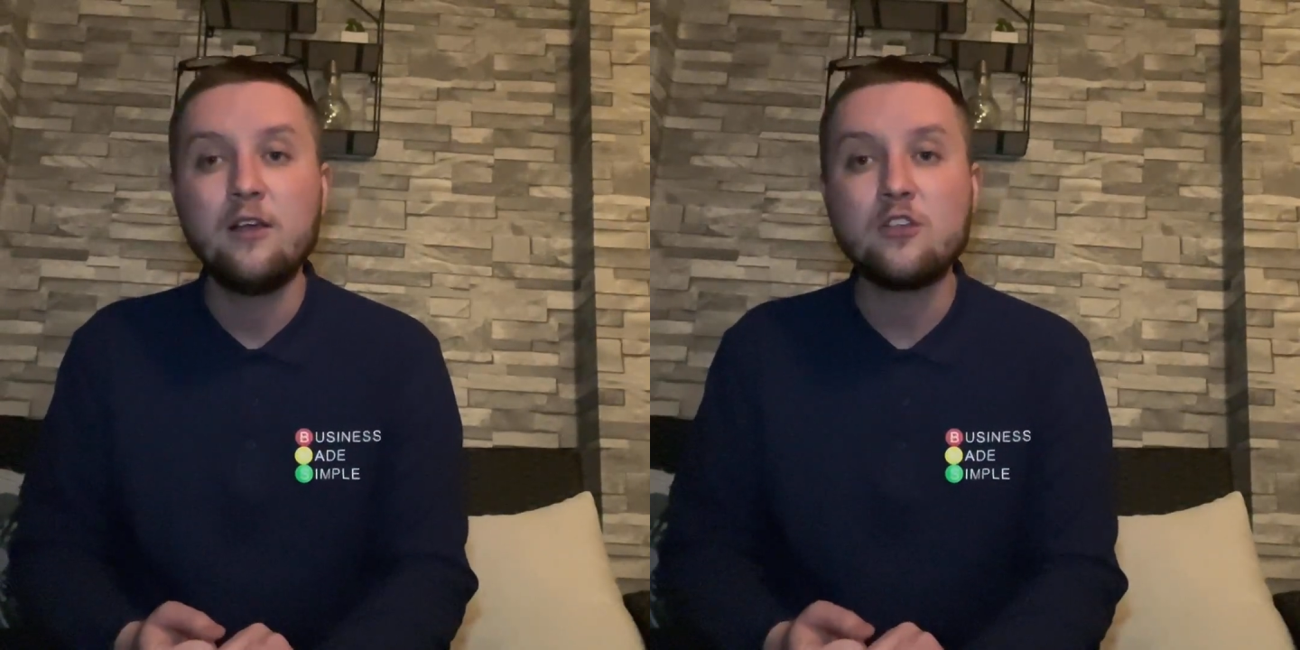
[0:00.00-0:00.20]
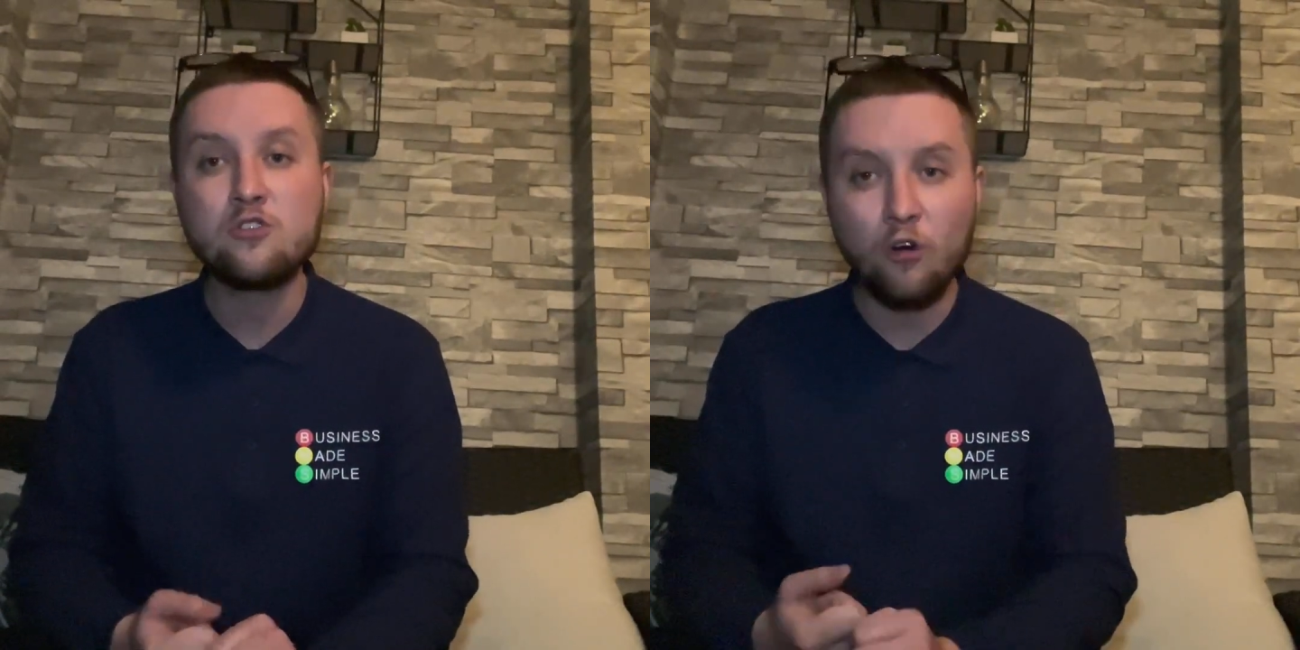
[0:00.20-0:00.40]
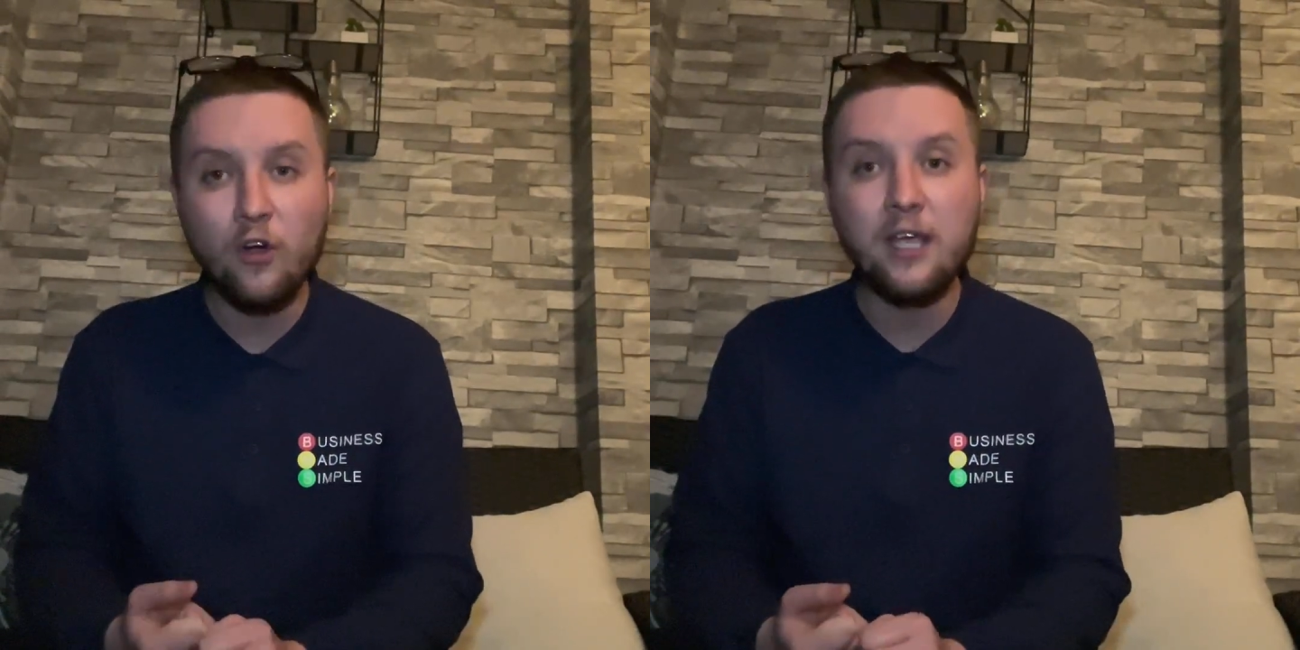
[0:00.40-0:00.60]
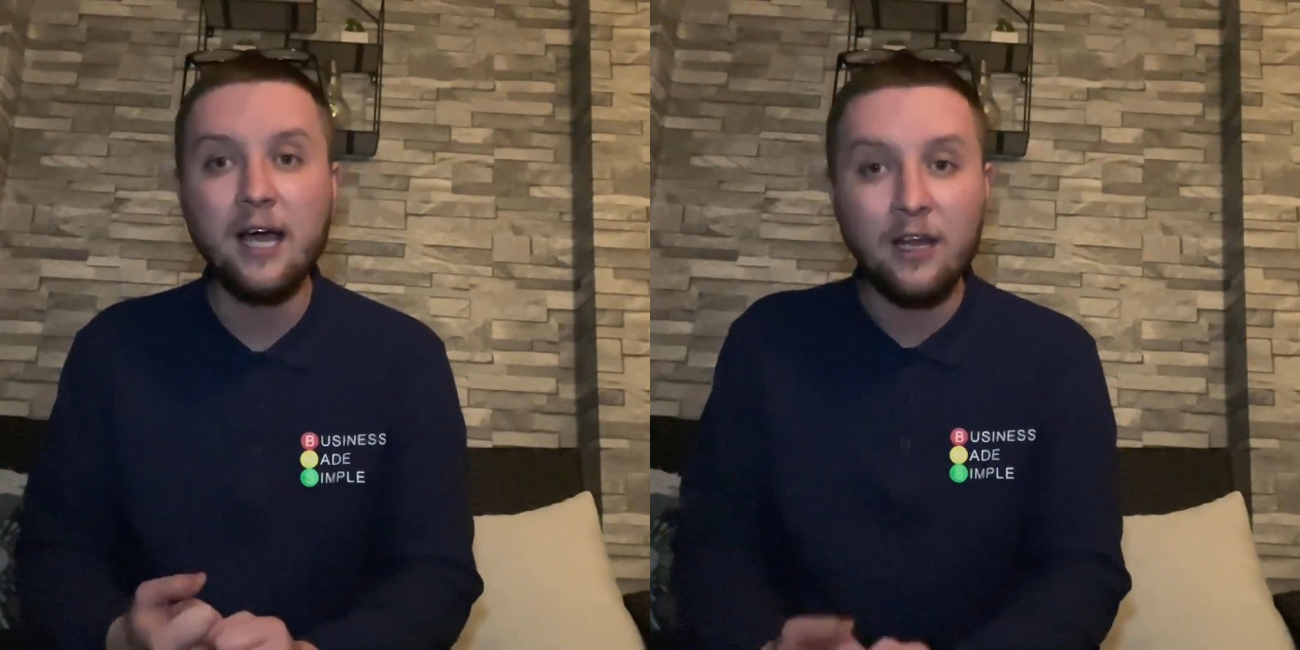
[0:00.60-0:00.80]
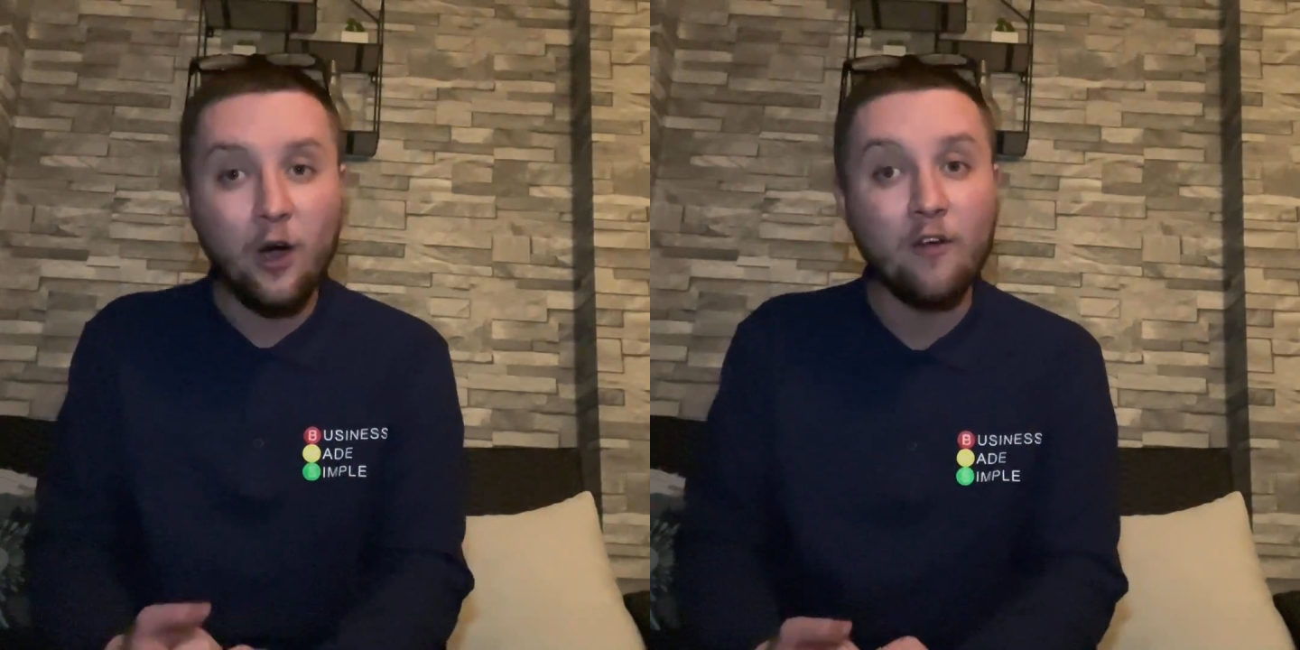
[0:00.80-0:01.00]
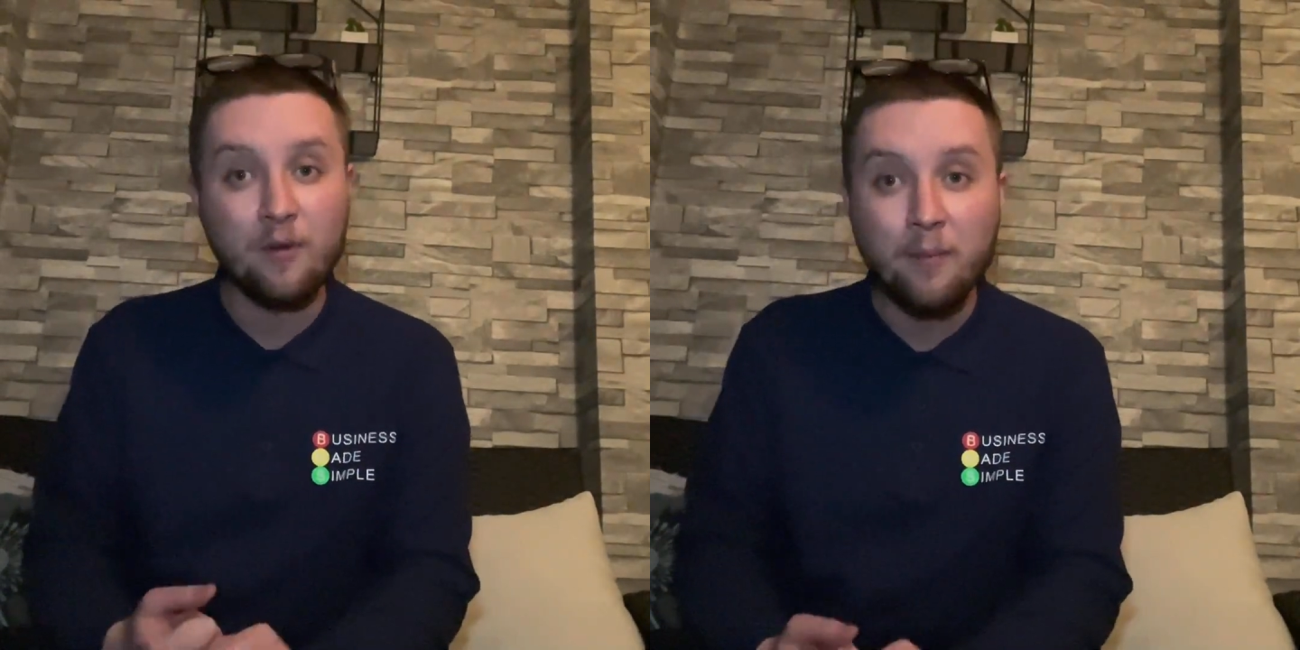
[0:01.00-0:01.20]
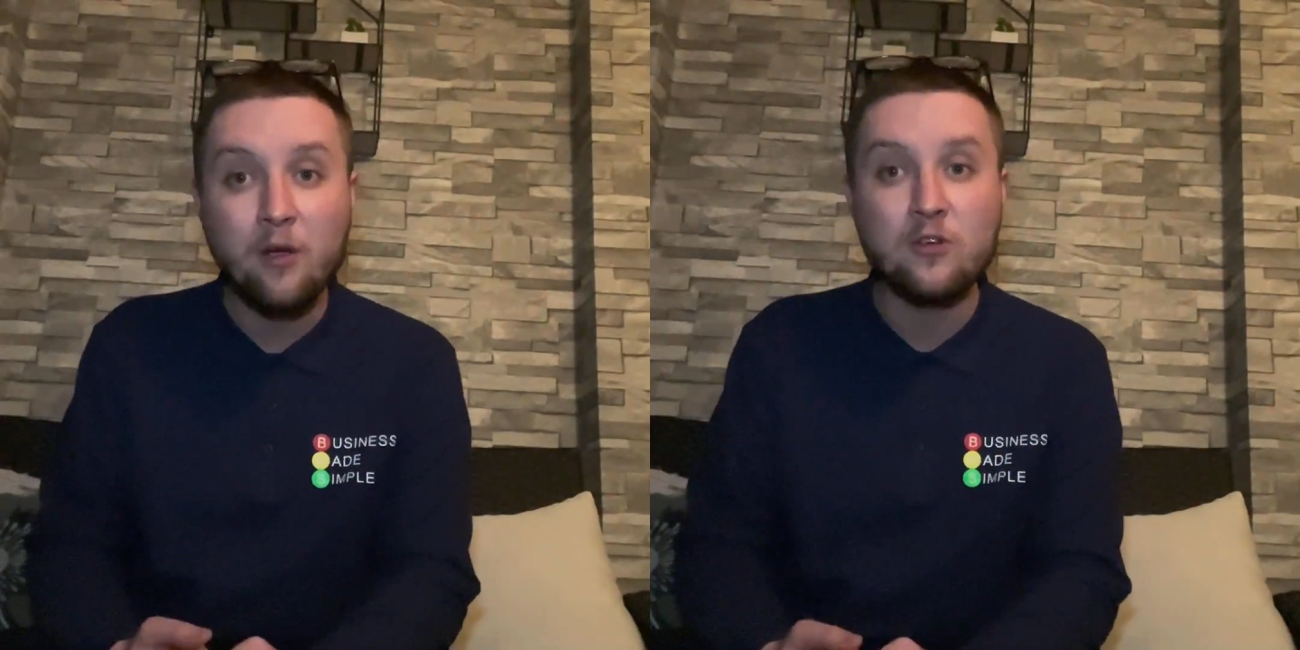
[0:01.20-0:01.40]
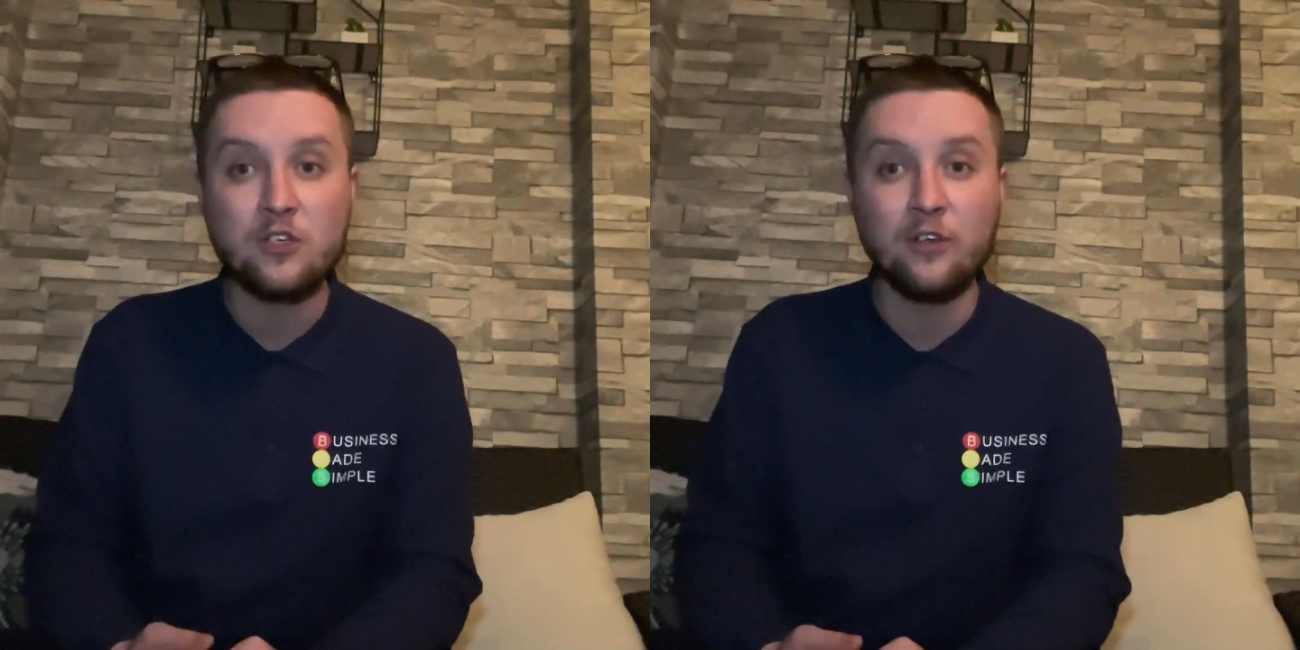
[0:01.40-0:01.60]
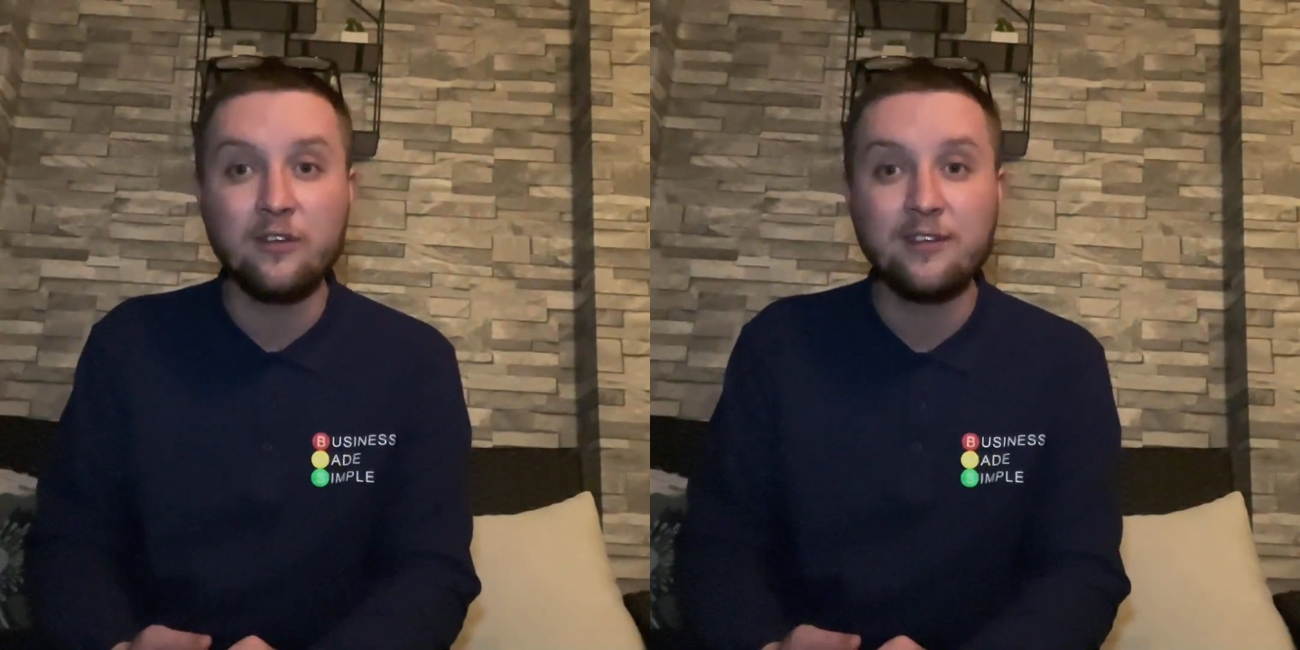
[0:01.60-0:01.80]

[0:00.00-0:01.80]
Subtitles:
Try a lot of emotion.